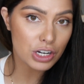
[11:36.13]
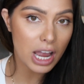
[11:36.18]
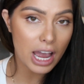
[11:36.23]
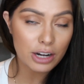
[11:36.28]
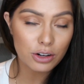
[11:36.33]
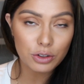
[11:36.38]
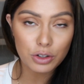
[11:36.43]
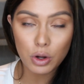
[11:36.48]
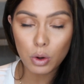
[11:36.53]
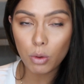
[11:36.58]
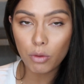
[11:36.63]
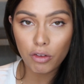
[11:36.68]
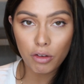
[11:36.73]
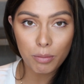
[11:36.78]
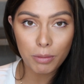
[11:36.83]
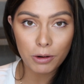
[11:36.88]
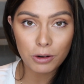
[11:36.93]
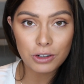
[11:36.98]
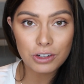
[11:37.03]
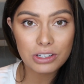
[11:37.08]
I don't know. If
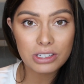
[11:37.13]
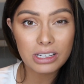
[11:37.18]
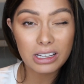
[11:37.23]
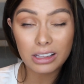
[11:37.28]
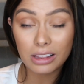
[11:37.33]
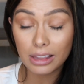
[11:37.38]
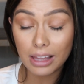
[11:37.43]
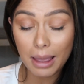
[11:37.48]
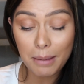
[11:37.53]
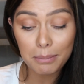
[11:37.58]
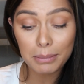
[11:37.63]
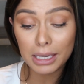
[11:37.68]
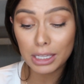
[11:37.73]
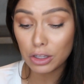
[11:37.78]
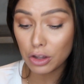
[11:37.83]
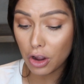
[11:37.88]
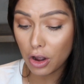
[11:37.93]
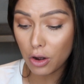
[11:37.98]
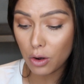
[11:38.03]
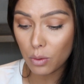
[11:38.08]
you've purchased it, let me
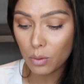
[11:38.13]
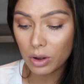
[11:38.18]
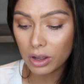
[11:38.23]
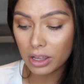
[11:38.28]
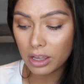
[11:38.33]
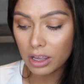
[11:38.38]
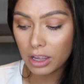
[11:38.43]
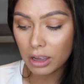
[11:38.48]
know.